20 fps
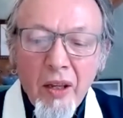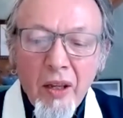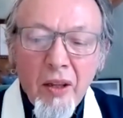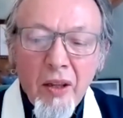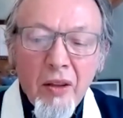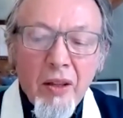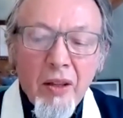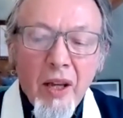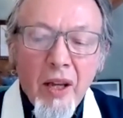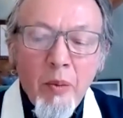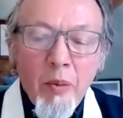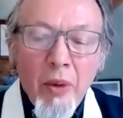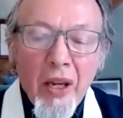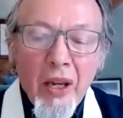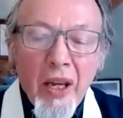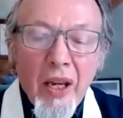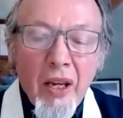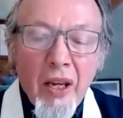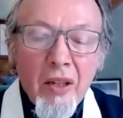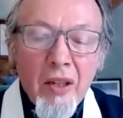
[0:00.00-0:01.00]
they
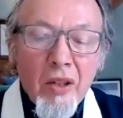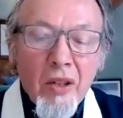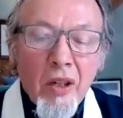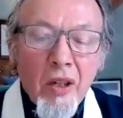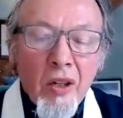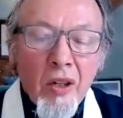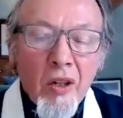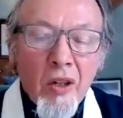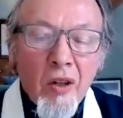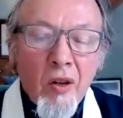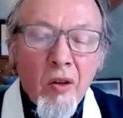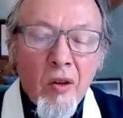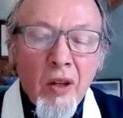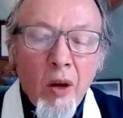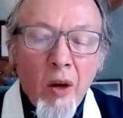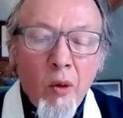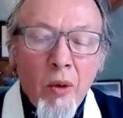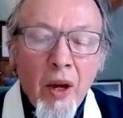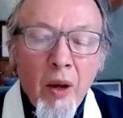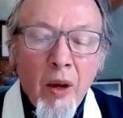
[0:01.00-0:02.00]
begin to hurl their
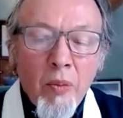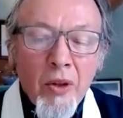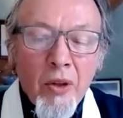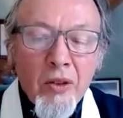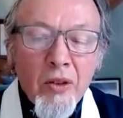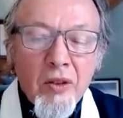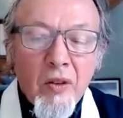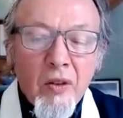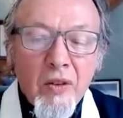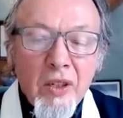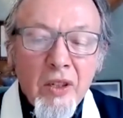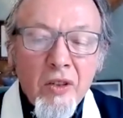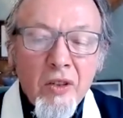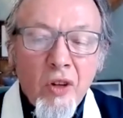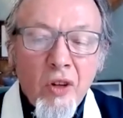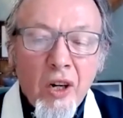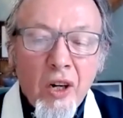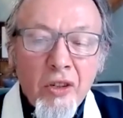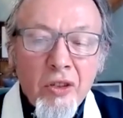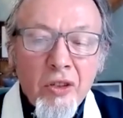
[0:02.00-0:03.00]
weapons of
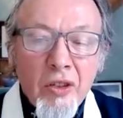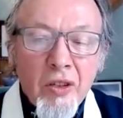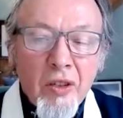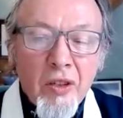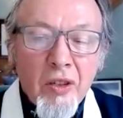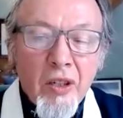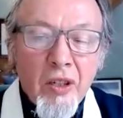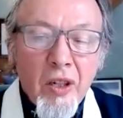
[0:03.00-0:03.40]
destruction